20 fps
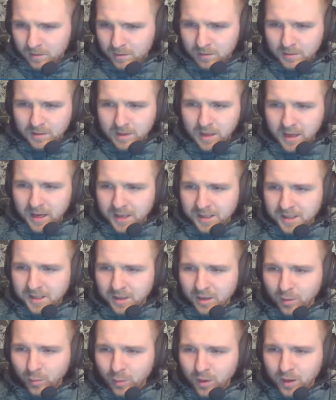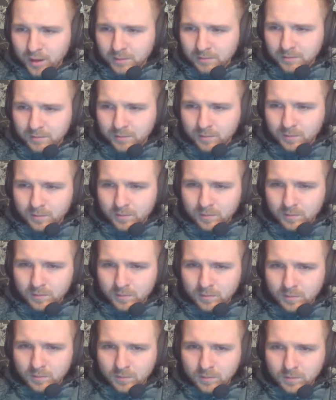Nice, got the one.
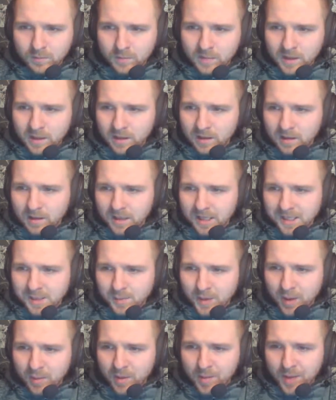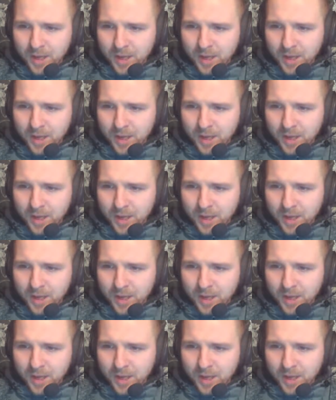As well with my